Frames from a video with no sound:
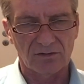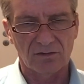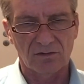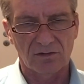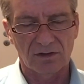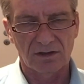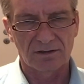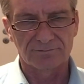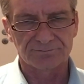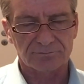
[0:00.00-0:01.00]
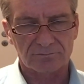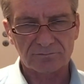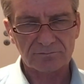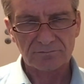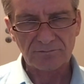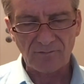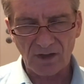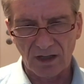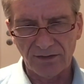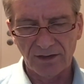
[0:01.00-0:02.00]
So
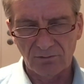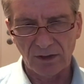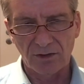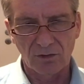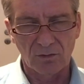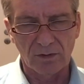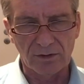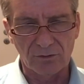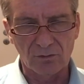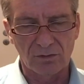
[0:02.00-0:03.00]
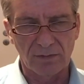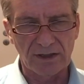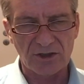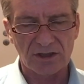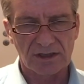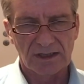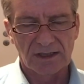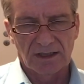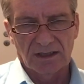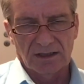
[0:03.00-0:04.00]
I think when you do a major
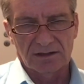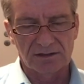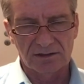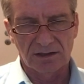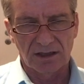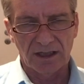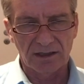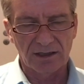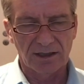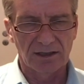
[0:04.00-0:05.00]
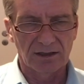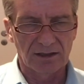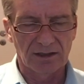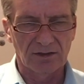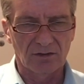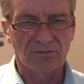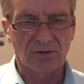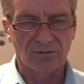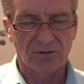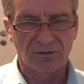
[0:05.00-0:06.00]
handling
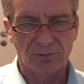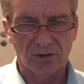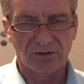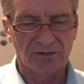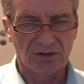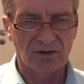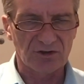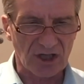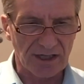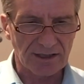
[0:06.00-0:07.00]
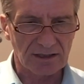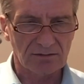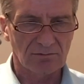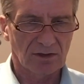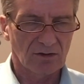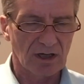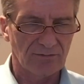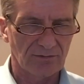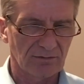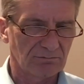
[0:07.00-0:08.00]
of those processes in China, where you
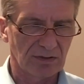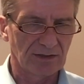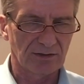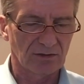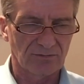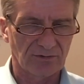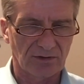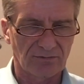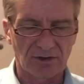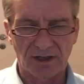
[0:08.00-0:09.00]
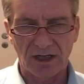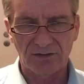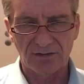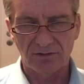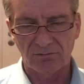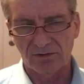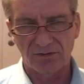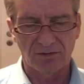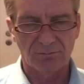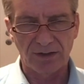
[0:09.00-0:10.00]
have plenty of sulfuric acid
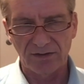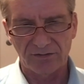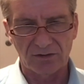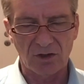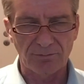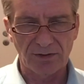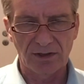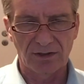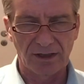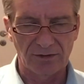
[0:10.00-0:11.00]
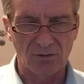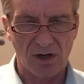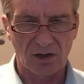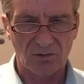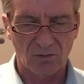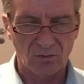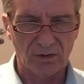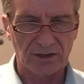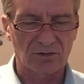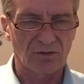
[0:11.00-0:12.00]
with paste and copy, and you are
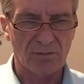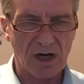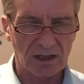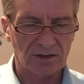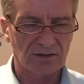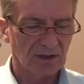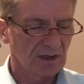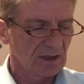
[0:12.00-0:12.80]
quick to the market,